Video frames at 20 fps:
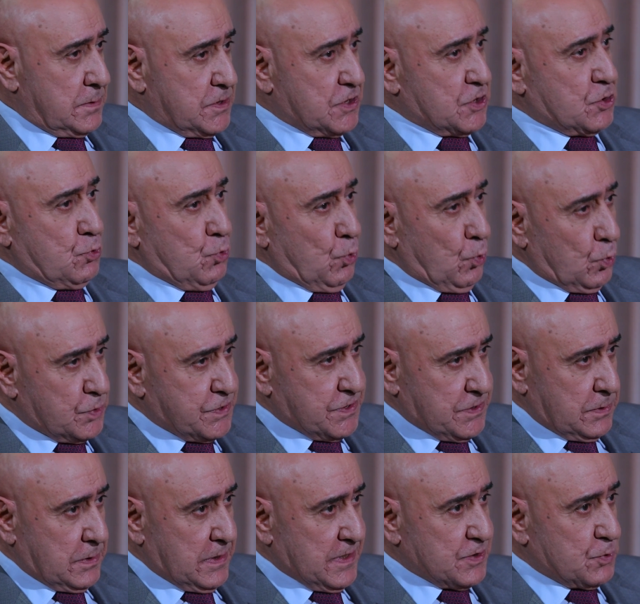schools
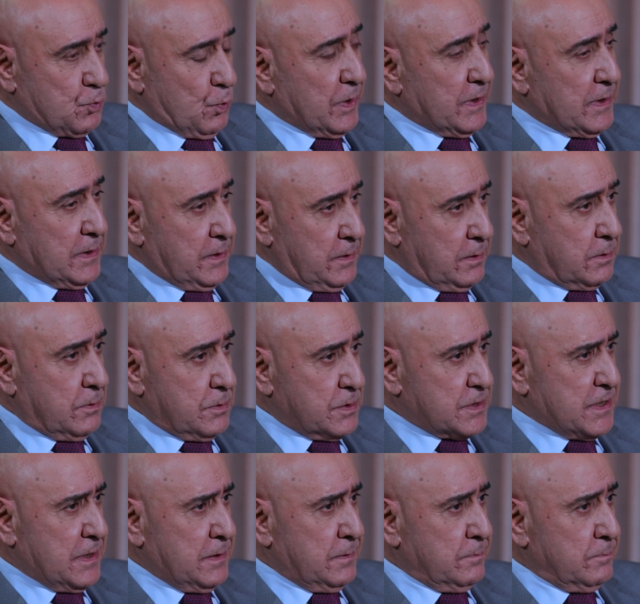as well in
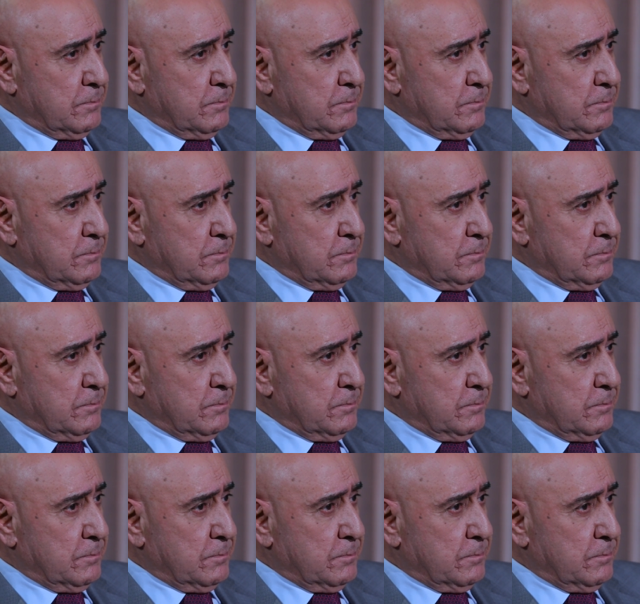Kurdistan?